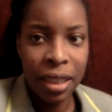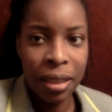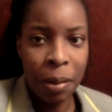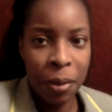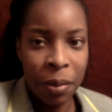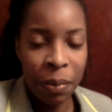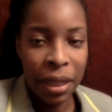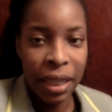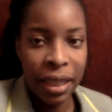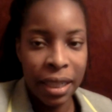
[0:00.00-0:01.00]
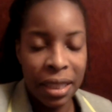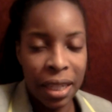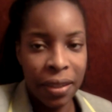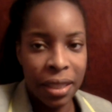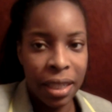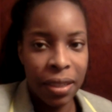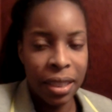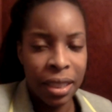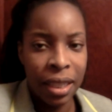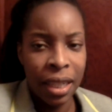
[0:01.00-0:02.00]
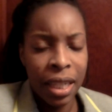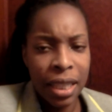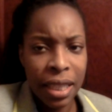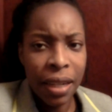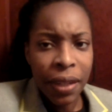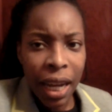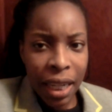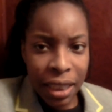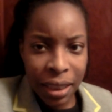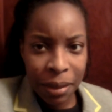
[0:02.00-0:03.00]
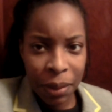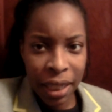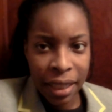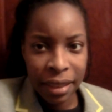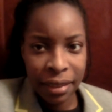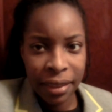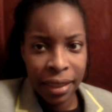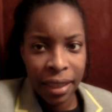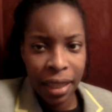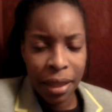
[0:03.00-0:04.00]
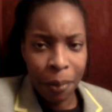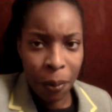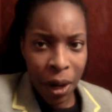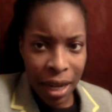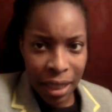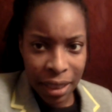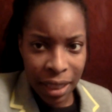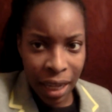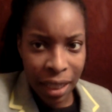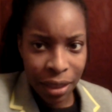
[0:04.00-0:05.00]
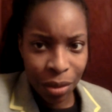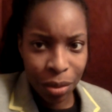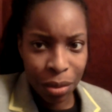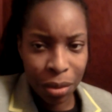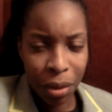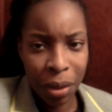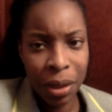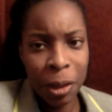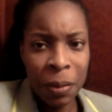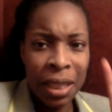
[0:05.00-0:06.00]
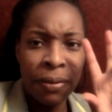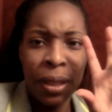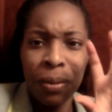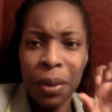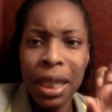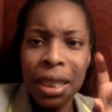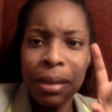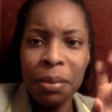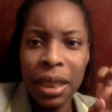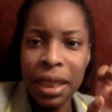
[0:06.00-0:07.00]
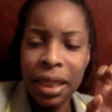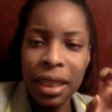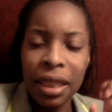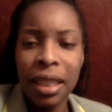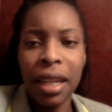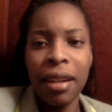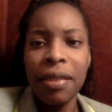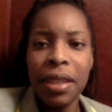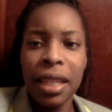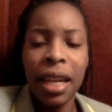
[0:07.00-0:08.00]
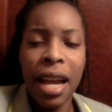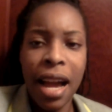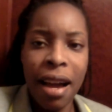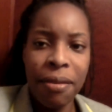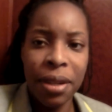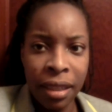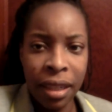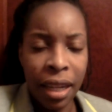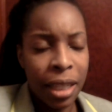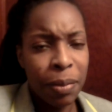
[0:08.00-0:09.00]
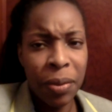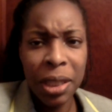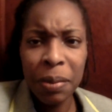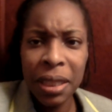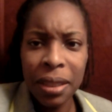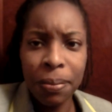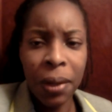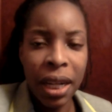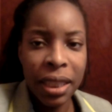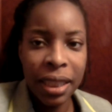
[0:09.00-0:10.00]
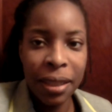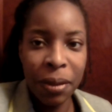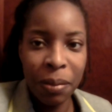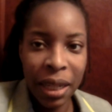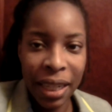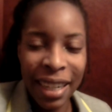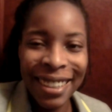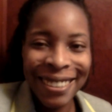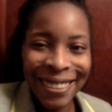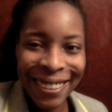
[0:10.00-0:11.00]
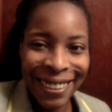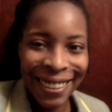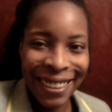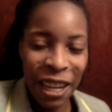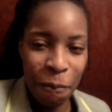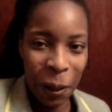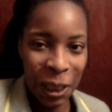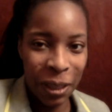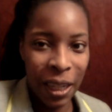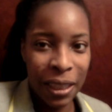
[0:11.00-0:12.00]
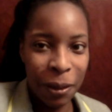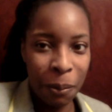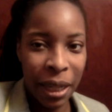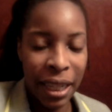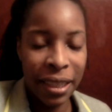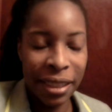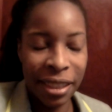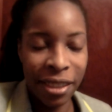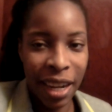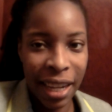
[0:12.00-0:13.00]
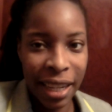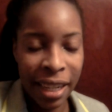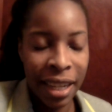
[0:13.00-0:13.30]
to supplement my hair, etc., etc. It's never actually been the products that I use or the specific regimen. I don't even think I have one. I guess my regimen is washing when my hair is dirty and moisturizing when my hair is dry.